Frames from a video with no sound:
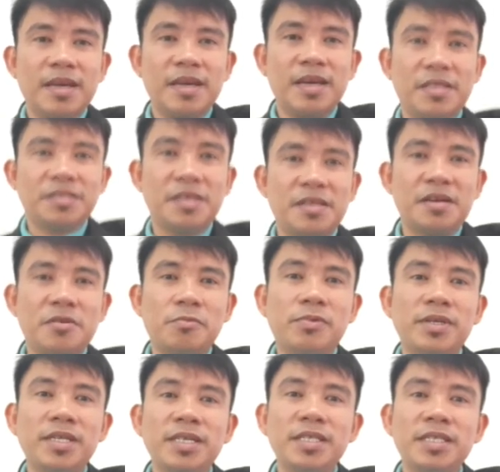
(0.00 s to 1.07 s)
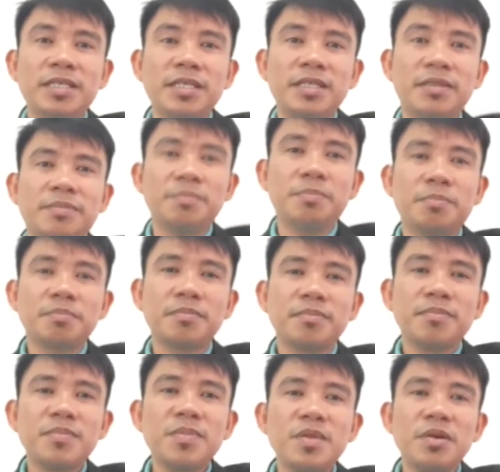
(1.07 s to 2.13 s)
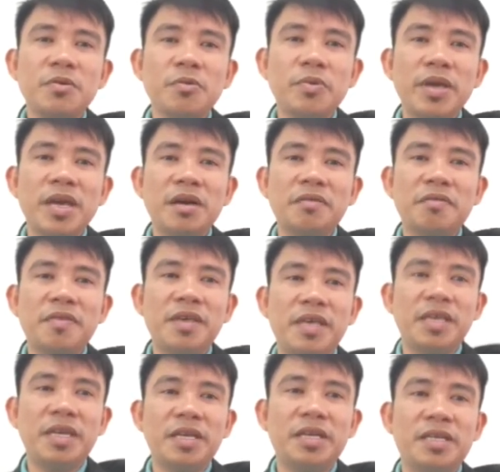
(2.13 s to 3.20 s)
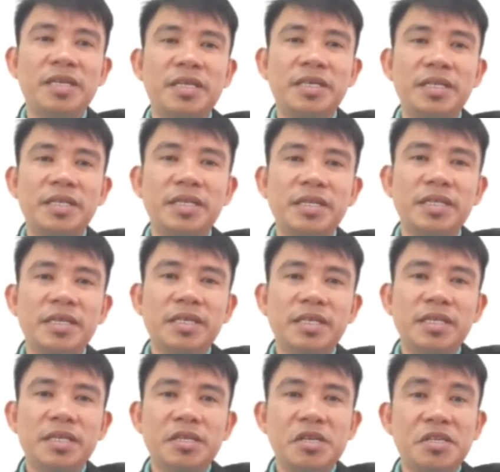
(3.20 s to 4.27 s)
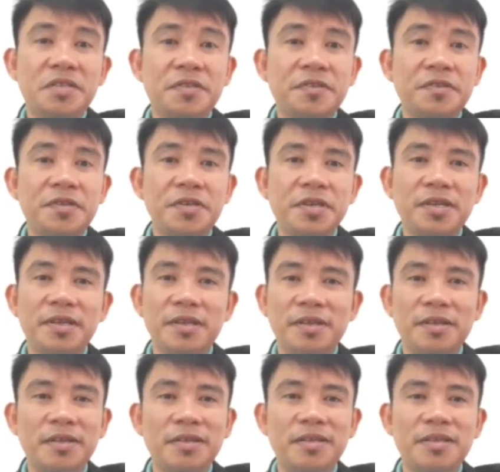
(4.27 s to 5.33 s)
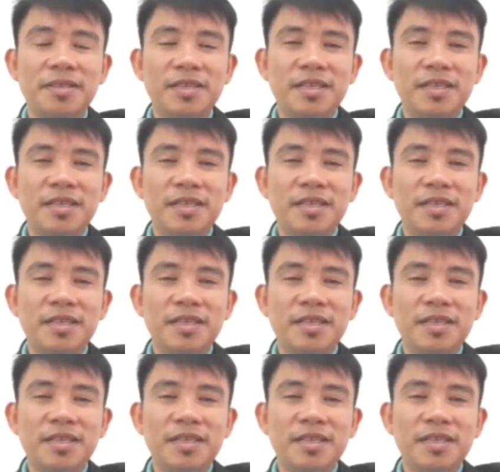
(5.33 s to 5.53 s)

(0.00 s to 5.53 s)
And it's another one. We have here a circle.